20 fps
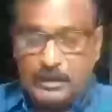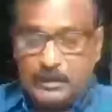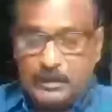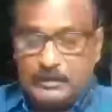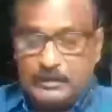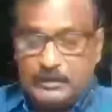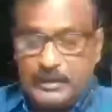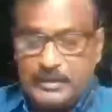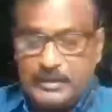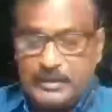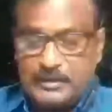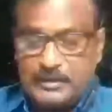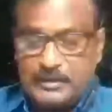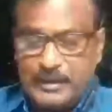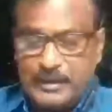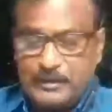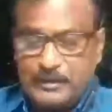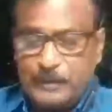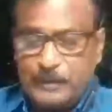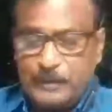The
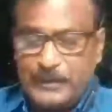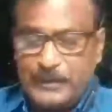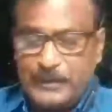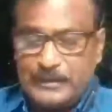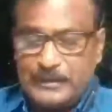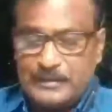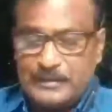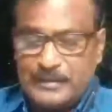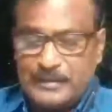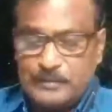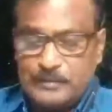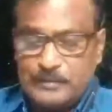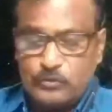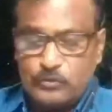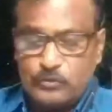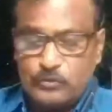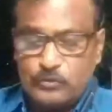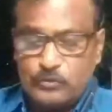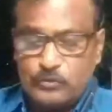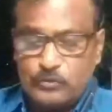estate of a deceased
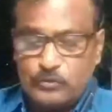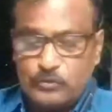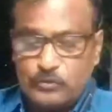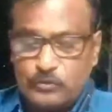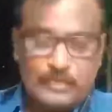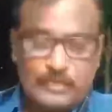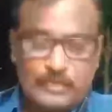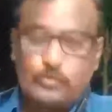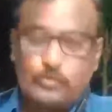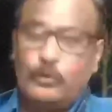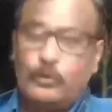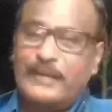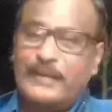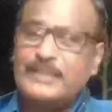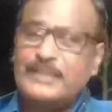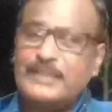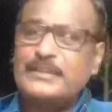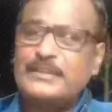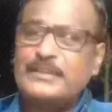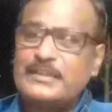Muslim is to, what
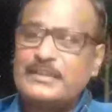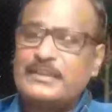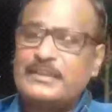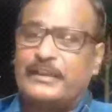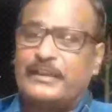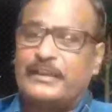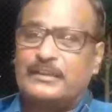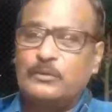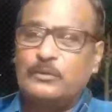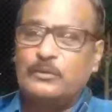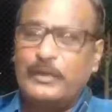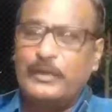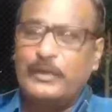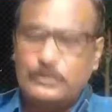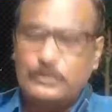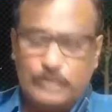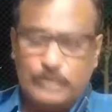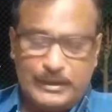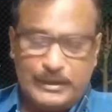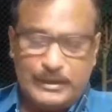is the estate? What
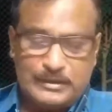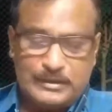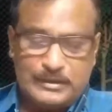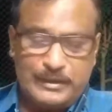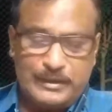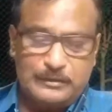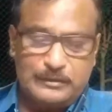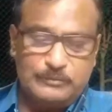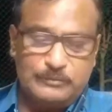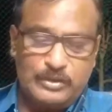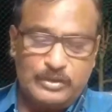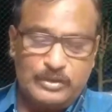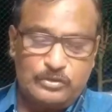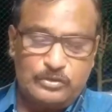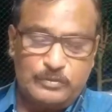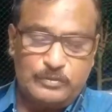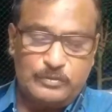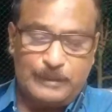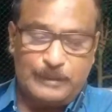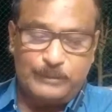is the estate of the
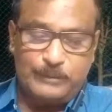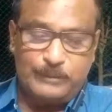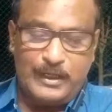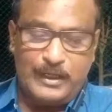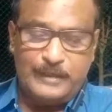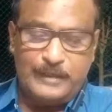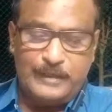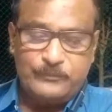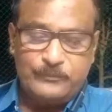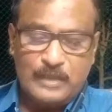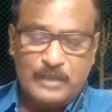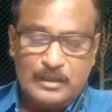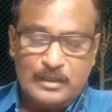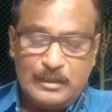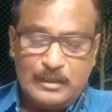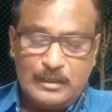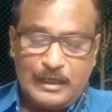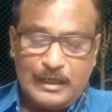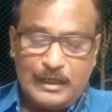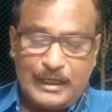deceased applied?
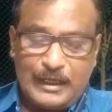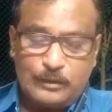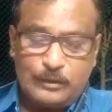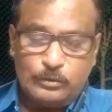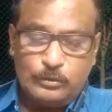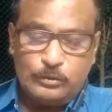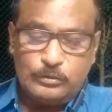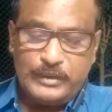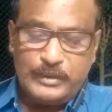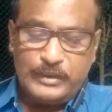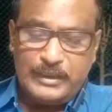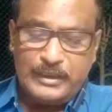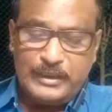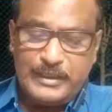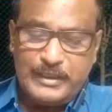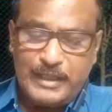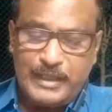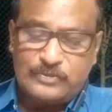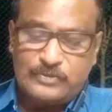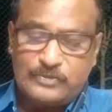According to the
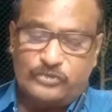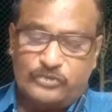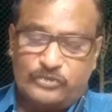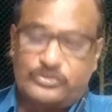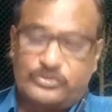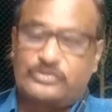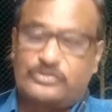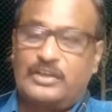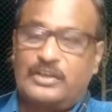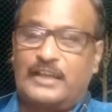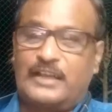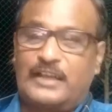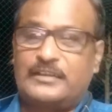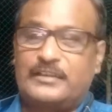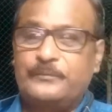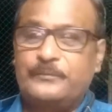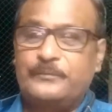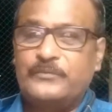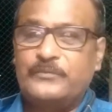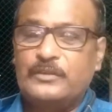Indian Succession Act.
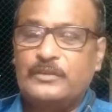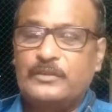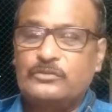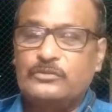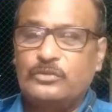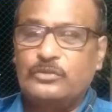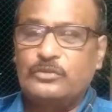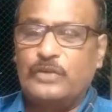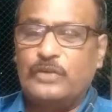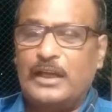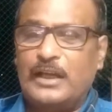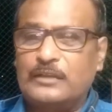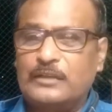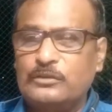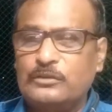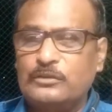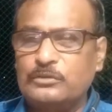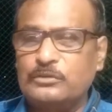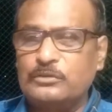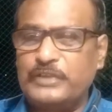So
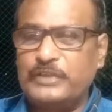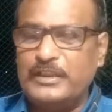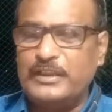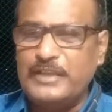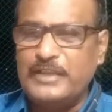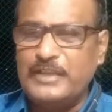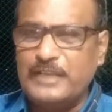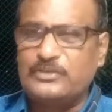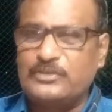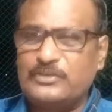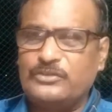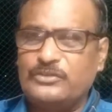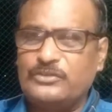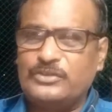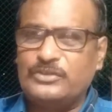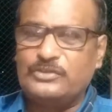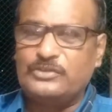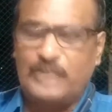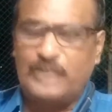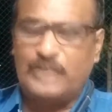according to the Indian
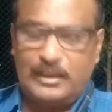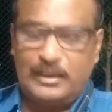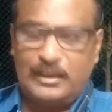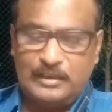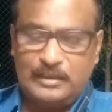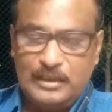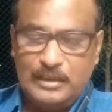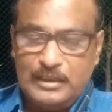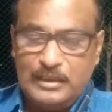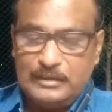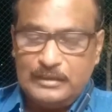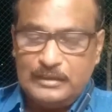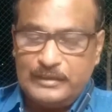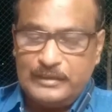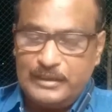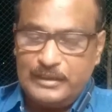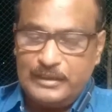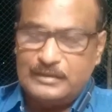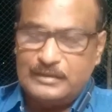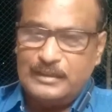Succession Act,
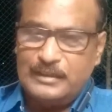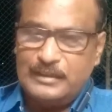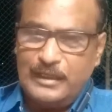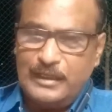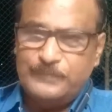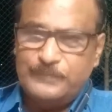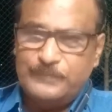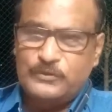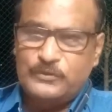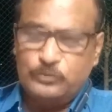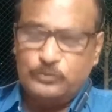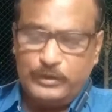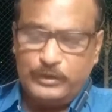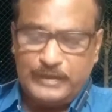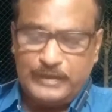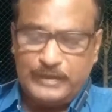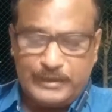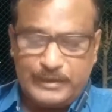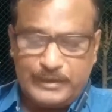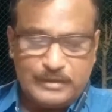the left, when
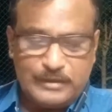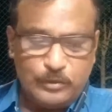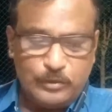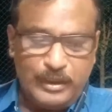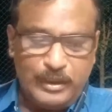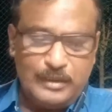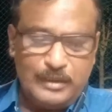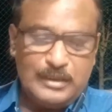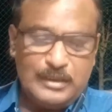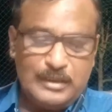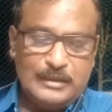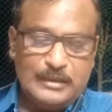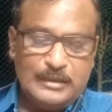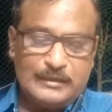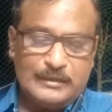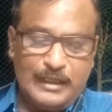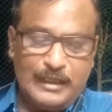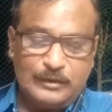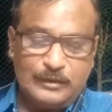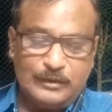there is a will,
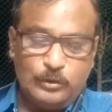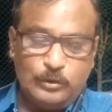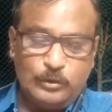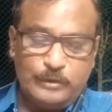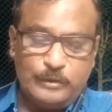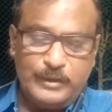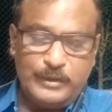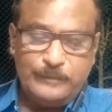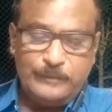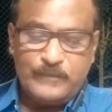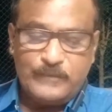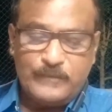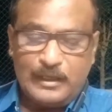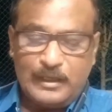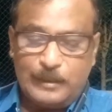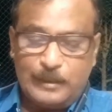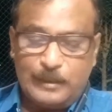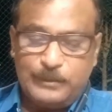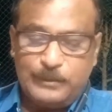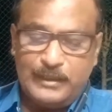that will be
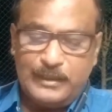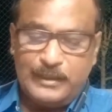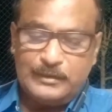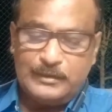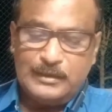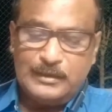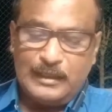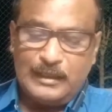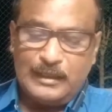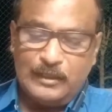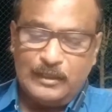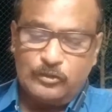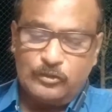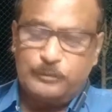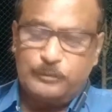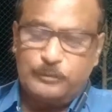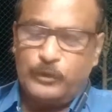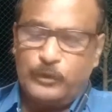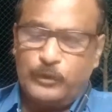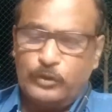applied
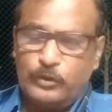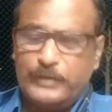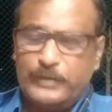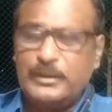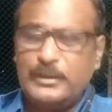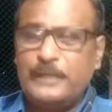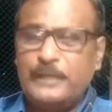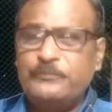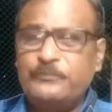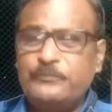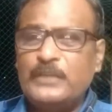on following the